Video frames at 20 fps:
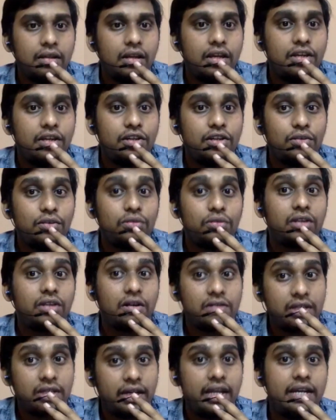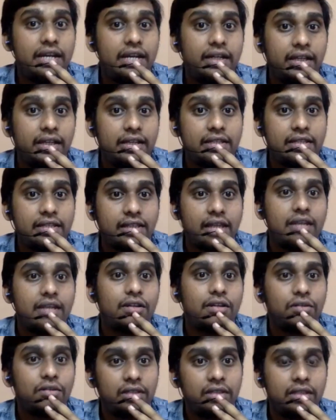In 2018,
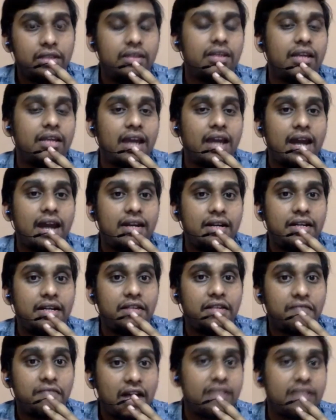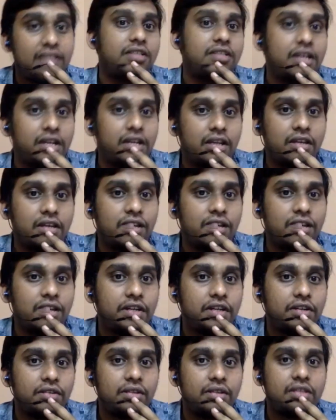cyclone Titli had a devastating
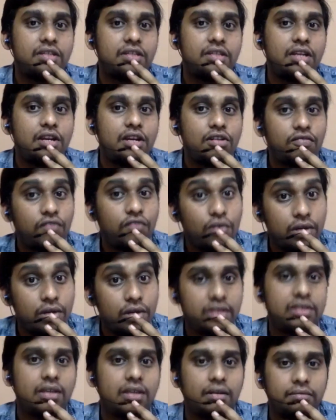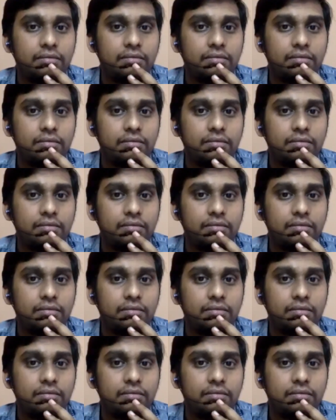effect on the state of Odisha.